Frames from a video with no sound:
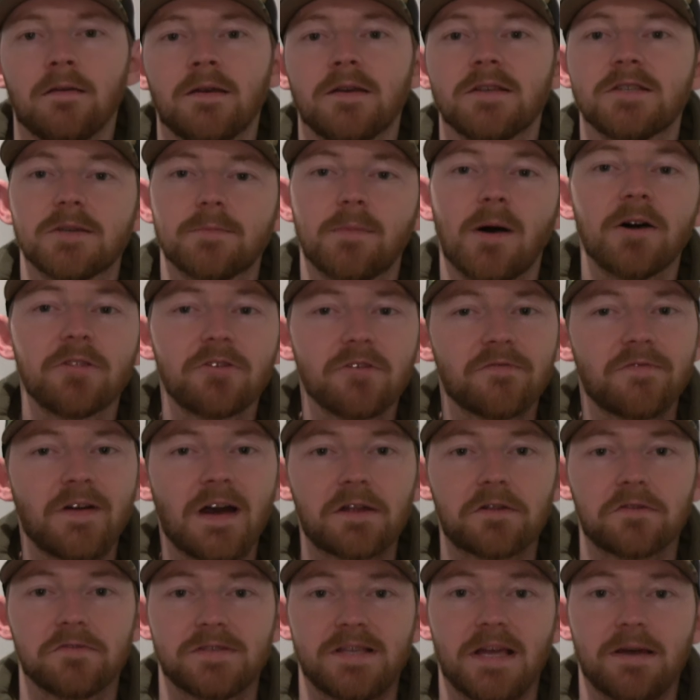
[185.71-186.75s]
Some other
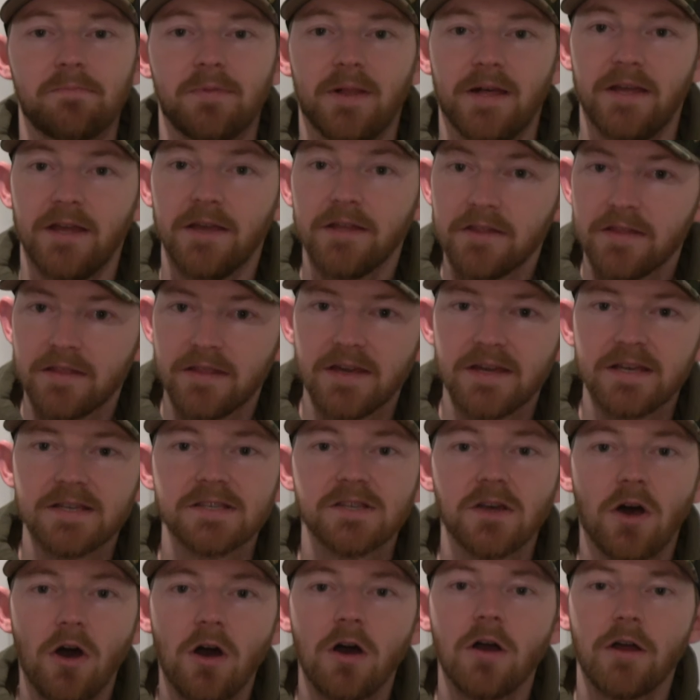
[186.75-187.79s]
factors that play into
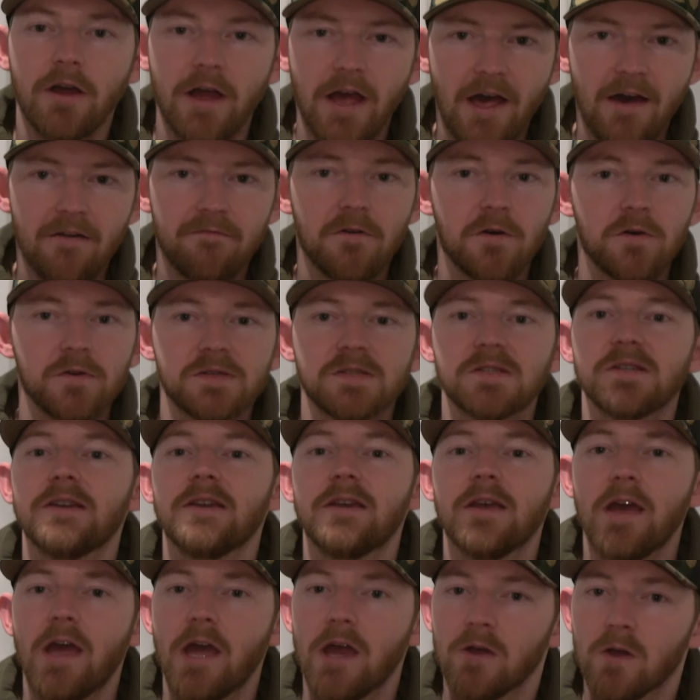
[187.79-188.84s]
this are
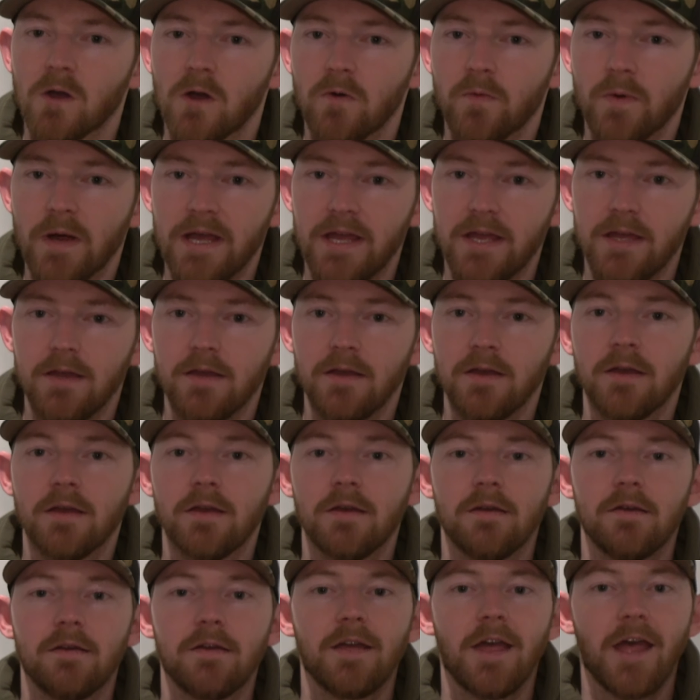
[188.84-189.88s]
FOC, arrow weight,
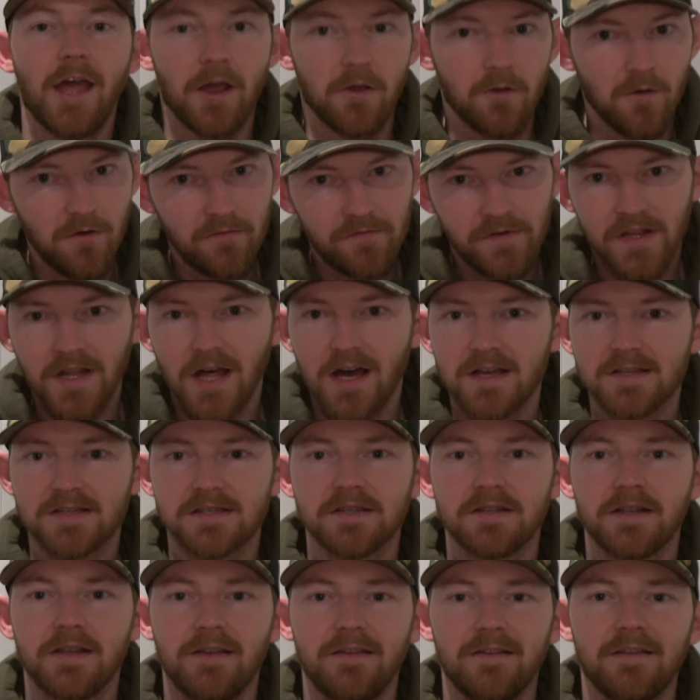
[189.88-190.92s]
arrow
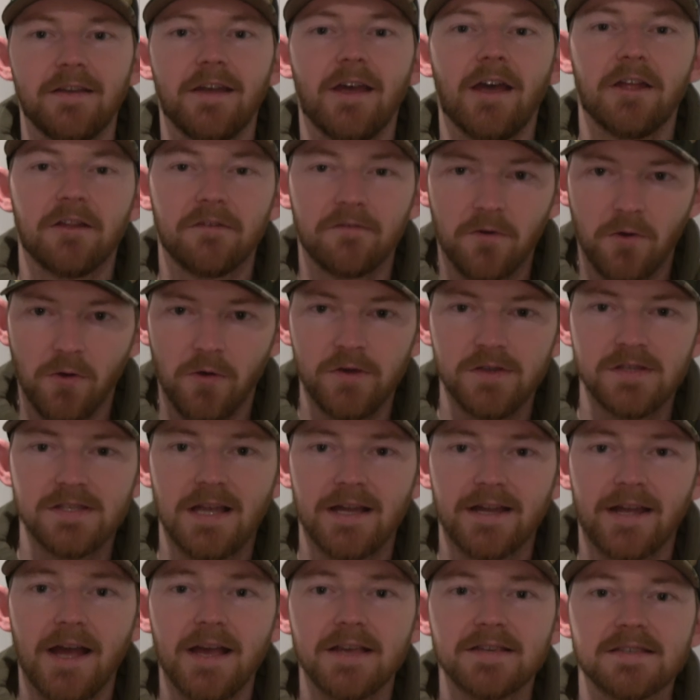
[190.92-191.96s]
velocity, and of course,
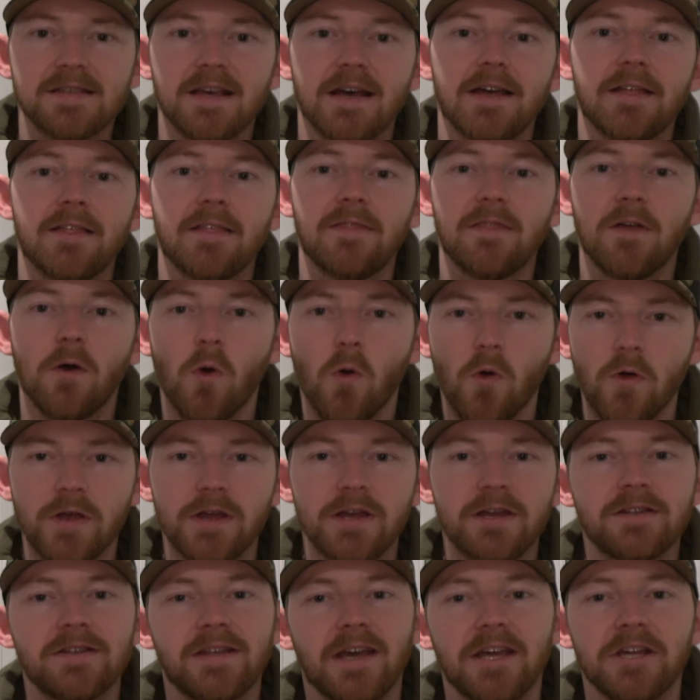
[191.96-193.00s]
like I said, the
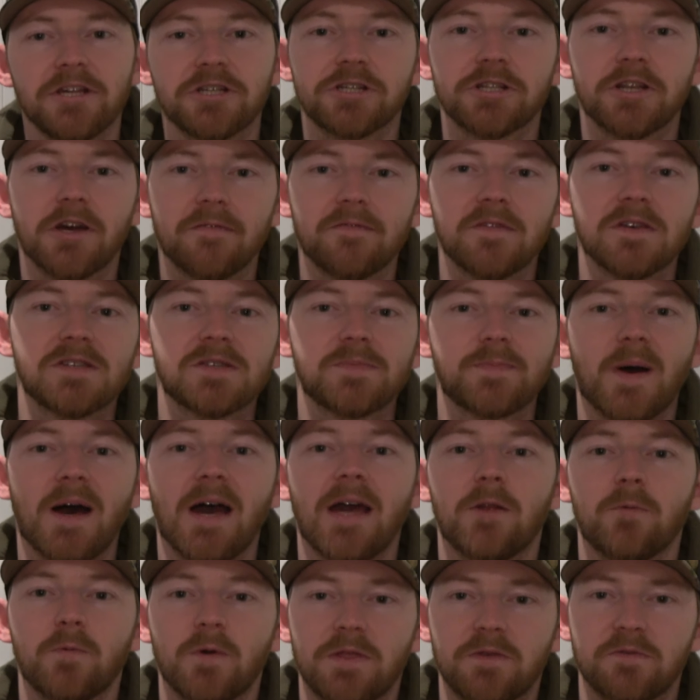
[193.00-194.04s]
orientation of the
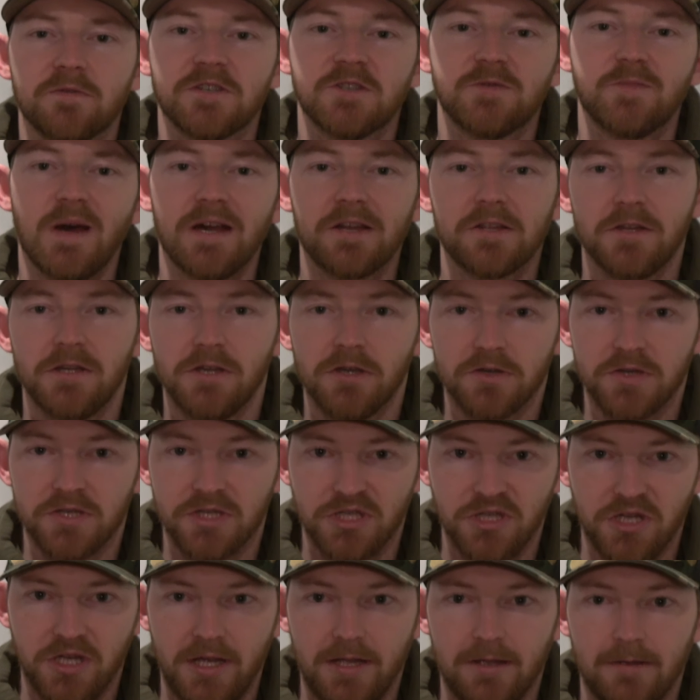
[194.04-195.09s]
spine with respect to your
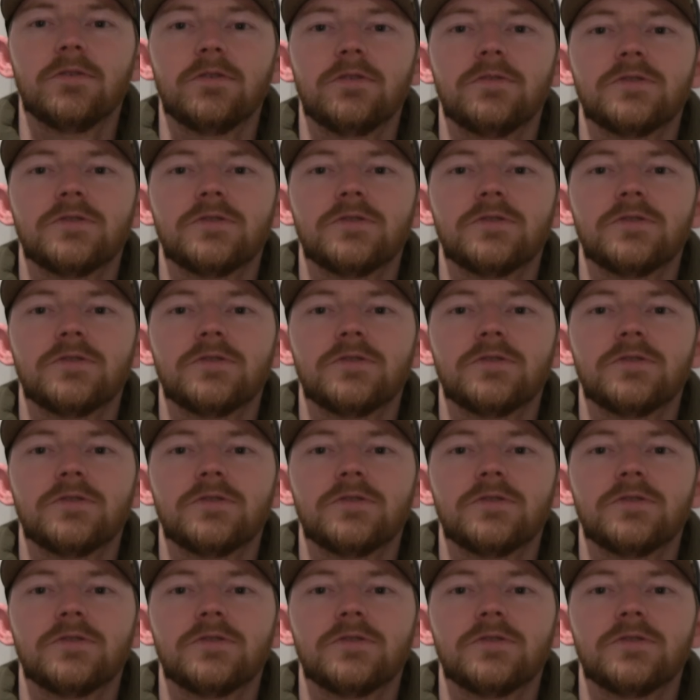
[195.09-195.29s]
strain.